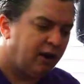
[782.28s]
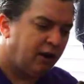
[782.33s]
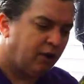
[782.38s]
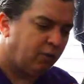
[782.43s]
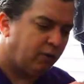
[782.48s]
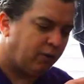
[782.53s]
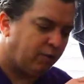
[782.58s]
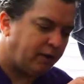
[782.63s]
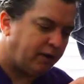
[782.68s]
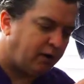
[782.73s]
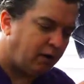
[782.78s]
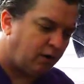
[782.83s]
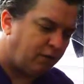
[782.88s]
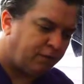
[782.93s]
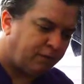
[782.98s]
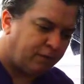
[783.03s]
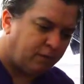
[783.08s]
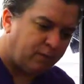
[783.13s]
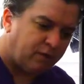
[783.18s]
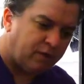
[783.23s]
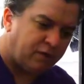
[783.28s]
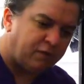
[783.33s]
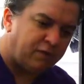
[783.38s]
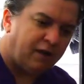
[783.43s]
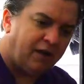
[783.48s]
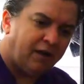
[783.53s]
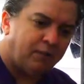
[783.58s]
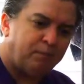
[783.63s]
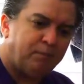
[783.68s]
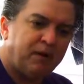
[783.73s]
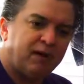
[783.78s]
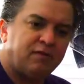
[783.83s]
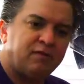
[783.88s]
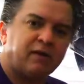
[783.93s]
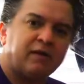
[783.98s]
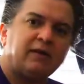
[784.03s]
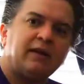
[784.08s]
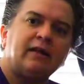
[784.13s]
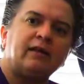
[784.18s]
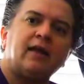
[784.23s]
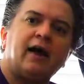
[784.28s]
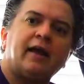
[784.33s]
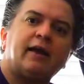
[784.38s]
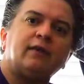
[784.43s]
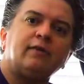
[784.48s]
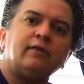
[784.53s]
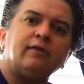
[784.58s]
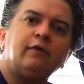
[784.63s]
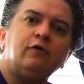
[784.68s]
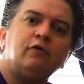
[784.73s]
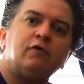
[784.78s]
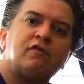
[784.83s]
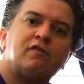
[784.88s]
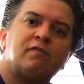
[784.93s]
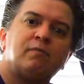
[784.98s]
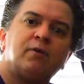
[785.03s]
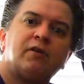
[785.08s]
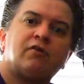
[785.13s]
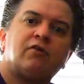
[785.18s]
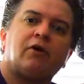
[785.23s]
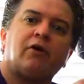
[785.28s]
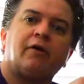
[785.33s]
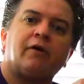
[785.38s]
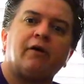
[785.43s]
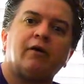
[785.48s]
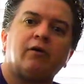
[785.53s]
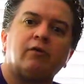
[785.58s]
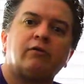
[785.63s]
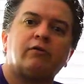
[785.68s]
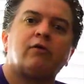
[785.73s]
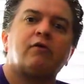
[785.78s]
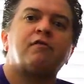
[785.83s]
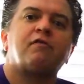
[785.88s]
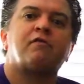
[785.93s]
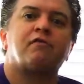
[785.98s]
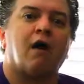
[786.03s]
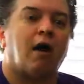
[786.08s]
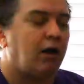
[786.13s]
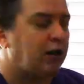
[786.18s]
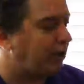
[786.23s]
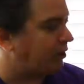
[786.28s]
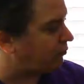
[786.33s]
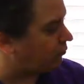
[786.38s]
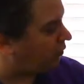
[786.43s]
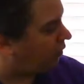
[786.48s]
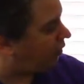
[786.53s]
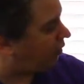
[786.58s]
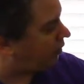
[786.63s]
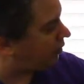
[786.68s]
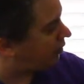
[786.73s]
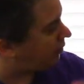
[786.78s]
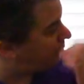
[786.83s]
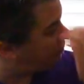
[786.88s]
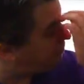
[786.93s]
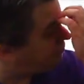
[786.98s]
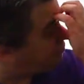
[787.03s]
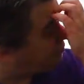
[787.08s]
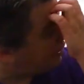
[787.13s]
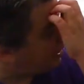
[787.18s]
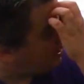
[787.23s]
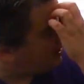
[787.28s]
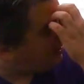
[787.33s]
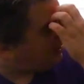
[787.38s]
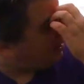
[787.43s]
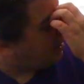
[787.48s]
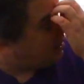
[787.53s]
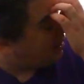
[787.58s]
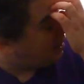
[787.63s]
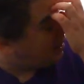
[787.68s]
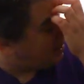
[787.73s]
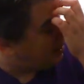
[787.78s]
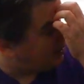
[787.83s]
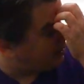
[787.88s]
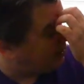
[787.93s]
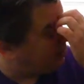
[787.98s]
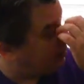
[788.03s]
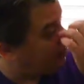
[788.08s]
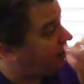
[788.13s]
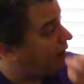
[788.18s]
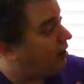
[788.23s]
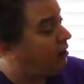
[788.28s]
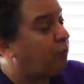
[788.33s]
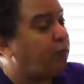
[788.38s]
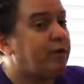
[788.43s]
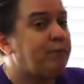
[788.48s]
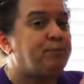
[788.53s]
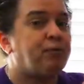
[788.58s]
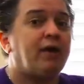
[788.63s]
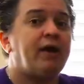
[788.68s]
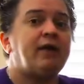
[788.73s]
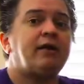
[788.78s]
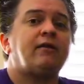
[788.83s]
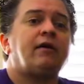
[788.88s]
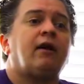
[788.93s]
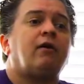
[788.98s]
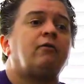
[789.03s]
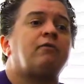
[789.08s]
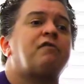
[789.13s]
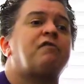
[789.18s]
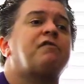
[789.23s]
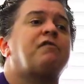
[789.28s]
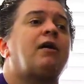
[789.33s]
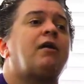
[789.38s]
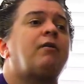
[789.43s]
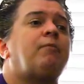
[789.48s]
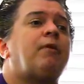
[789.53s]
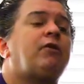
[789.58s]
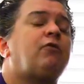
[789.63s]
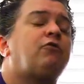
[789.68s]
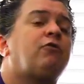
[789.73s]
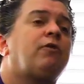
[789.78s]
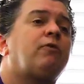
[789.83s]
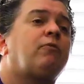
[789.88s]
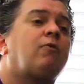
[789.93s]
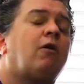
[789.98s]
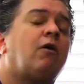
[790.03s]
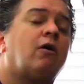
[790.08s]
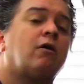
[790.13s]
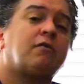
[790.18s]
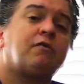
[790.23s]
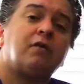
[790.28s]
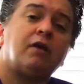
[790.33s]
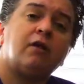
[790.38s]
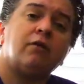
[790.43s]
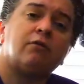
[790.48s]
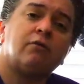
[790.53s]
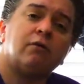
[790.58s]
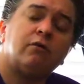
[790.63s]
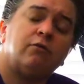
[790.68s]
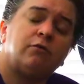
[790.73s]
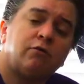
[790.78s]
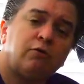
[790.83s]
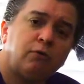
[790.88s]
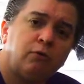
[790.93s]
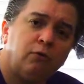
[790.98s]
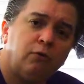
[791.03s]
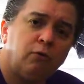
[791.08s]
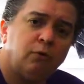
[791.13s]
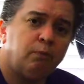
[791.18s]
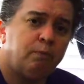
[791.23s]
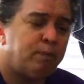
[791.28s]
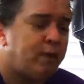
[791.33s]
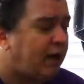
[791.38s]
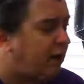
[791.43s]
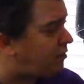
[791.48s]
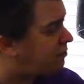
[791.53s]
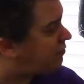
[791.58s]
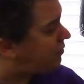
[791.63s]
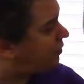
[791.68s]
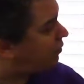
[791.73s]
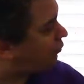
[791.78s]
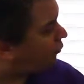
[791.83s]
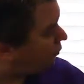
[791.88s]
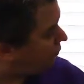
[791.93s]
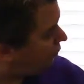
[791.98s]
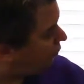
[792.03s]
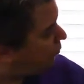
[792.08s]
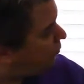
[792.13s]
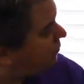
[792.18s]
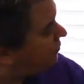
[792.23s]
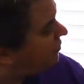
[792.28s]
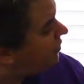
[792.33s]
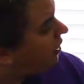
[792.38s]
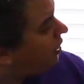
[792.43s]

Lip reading: where we go from this basically like loose material to solid rock. And we break down sedimentary rocks into two basic groups.